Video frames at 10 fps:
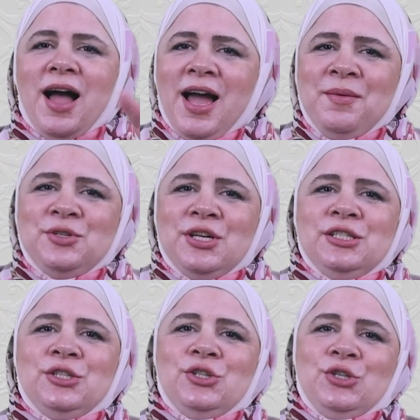I'm
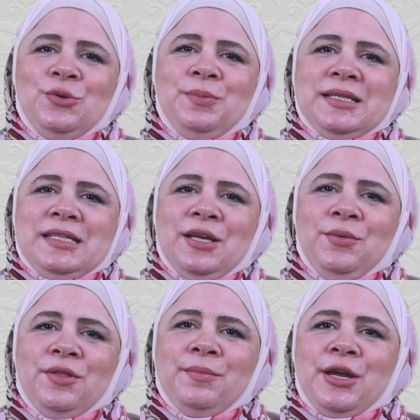just too busy
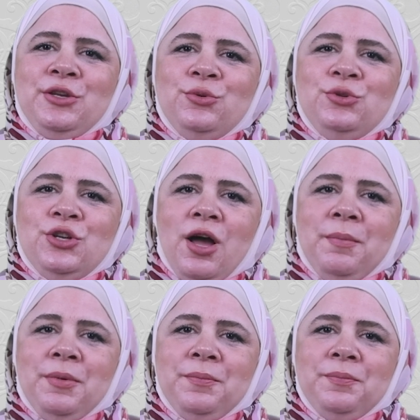with my new
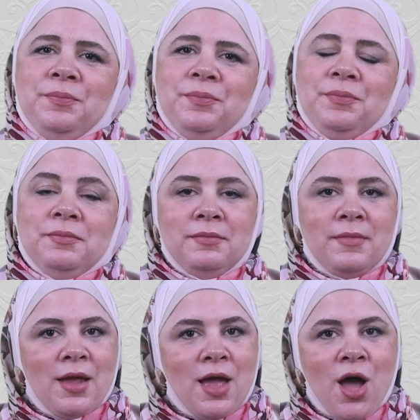job.
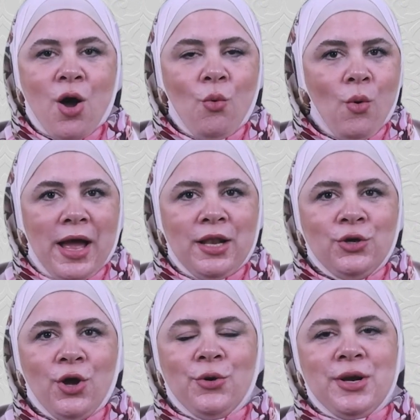Well,
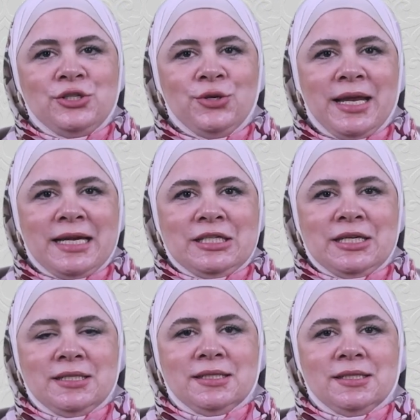
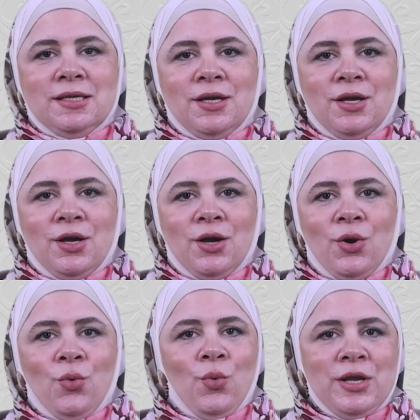congratulations.
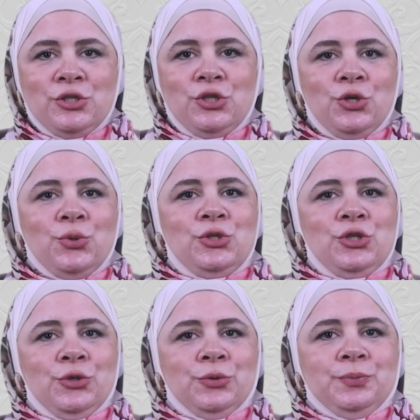What do you
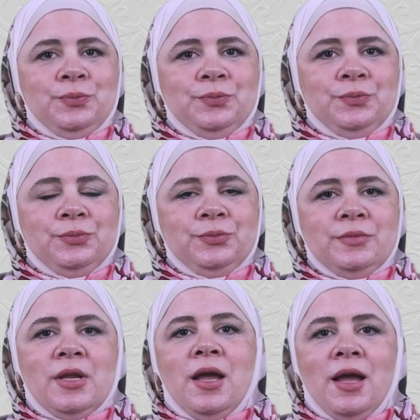do?
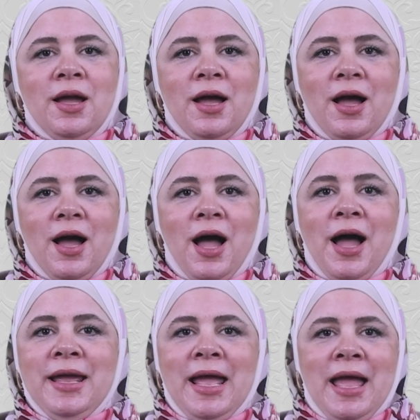
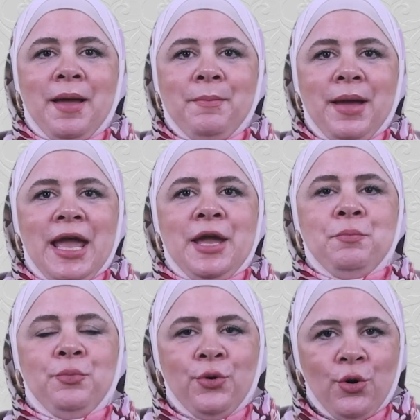I am a
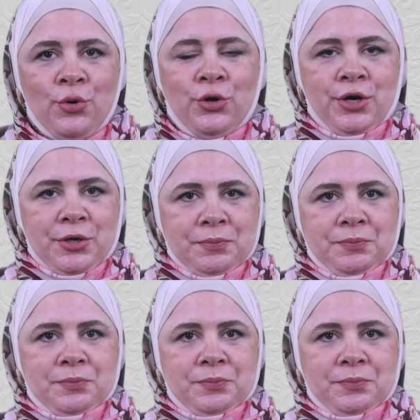broker.